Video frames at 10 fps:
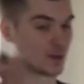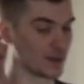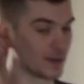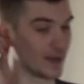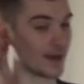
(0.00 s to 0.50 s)

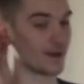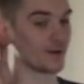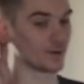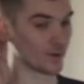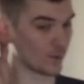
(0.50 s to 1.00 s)
Yeah?
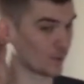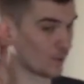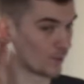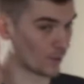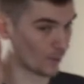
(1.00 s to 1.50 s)

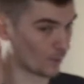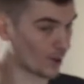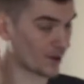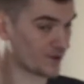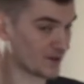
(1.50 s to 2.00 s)
What
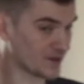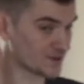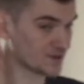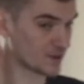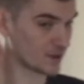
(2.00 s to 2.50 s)
are
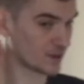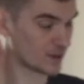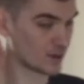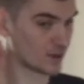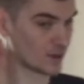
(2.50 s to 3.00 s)
these?
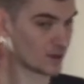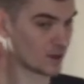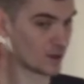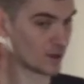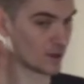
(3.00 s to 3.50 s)

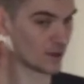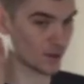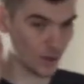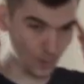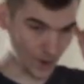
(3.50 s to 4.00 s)

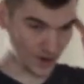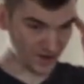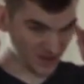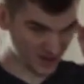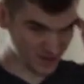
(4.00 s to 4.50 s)
What
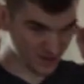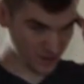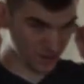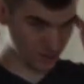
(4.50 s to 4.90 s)
are these?